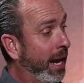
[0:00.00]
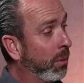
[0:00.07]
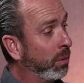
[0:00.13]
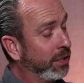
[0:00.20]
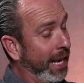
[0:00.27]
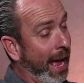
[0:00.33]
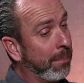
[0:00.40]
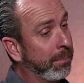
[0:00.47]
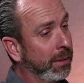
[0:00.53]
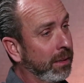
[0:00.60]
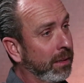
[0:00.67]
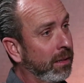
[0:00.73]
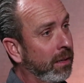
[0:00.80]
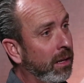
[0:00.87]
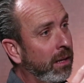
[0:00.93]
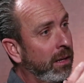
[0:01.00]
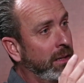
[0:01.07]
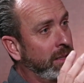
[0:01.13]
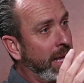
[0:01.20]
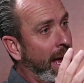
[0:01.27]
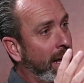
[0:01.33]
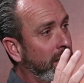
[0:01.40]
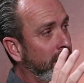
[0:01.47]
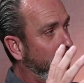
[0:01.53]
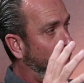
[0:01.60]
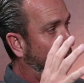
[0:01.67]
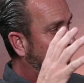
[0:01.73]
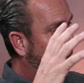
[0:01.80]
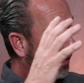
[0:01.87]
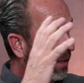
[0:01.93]
what's happened is that
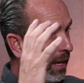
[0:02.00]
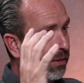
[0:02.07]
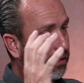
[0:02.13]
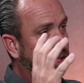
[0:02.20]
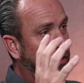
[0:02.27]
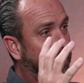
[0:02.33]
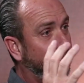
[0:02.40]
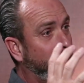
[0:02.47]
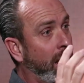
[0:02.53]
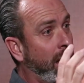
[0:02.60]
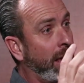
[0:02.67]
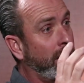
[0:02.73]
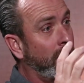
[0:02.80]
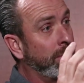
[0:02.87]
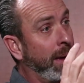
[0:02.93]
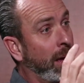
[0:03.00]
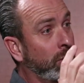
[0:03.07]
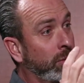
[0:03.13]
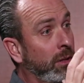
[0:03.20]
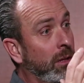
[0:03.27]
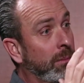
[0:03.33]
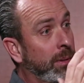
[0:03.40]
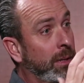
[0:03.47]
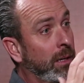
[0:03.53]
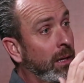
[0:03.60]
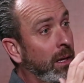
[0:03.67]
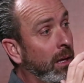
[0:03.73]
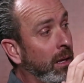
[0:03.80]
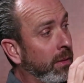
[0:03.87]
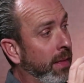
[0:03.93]
Harley Davidson is that 900-pound gorilla, but
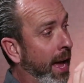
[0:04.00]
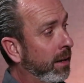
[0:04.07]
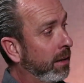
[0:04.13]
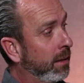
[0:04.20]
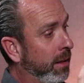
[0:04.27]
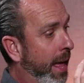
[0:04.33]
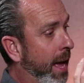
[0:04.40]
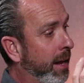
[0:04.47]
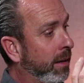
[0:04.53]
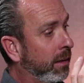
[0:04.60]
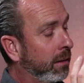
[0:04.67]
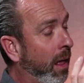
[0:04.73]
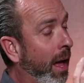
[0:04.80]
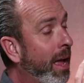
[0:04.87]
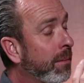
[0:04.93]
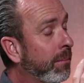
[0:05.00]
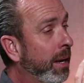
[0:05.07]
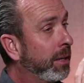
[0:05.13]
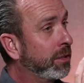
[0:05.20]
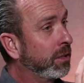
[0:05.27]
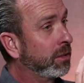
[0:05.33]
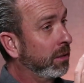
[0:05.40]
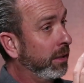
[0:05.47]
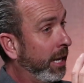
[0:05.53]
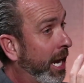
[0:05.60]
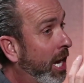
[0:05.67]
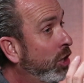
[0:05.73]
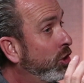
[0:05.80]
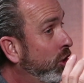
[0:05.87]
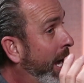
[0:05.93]
that that client base is
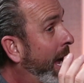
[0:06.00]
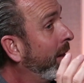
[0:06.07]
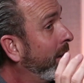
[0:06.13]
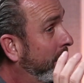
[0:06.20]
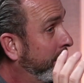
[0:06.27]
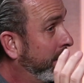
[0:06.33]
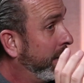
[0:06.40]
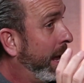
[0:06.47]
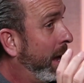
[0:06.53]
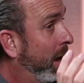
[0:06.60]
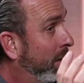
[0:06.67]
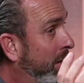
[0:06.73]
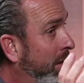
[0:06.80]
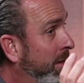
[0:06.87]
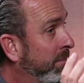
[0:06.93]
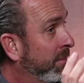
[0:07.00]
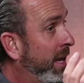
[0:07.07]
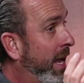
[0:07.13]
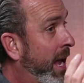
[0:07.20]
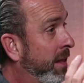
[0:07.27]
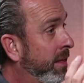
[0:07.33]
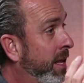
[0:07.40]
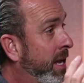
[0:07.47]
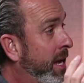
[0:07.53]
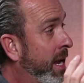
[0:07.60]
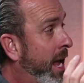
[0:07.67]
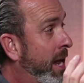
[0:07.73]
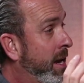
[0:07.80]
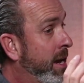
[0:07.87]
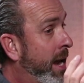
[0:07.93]
aging out a little bit now, mm-hmm. and they
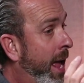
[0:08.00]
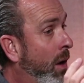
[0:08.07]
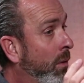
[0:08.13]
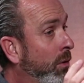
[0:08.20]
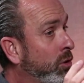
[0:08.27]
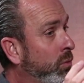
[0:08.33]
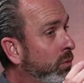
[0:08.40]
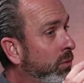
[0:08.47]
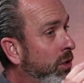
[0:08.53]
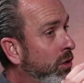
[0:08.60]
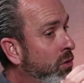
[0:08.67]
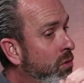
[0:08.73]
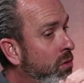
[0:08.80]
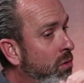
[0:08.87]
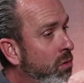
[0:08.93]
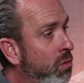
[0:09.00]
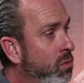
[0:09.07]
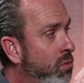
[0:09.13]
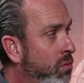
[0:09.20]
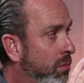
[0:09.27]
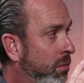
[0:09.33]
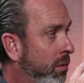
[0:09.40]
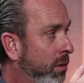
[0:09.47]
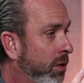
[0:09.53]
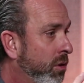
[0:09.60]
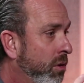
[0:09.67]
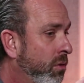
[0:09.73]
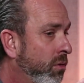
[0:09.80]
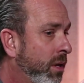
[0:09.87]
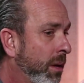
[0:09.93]
and now is the new the
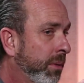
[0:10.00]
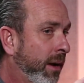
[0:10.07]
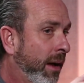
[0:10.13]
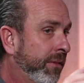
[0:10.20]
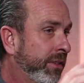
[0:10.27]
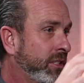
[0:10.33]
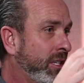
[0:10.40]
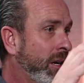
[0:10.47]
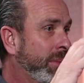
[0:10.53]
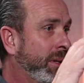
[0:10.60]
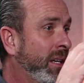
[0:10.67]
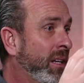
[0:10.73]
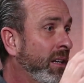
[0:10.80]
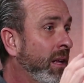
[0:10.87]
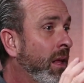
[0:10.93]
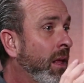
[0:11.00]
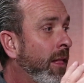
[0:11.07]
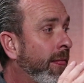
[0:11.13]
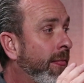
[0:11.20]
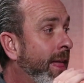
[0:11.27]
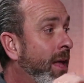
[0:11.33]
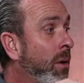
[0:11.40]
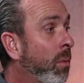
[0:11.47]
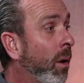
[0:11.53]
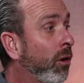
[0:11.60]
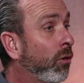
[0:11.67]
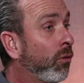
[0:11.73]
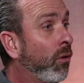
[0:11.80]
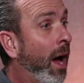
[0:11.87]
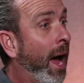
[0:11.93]
new demographics coming in. They want to
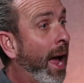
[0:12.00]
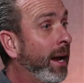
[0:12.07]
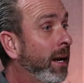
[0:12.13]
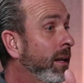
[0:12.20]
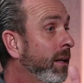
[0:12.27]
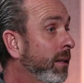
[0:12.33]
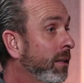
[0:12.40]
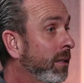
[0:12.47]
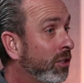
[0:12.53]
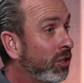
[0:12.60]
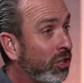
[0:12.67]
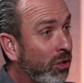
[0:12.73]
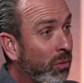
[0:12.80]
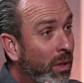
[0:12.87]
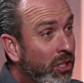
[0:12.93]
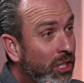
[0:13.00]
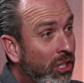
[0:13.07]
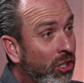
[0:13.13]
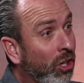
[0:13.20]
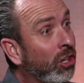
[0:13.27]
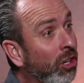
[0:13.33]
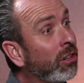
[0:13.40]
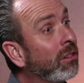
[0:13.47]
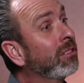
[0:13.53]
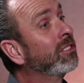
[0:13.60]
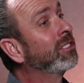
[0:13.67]
ride twisty turns.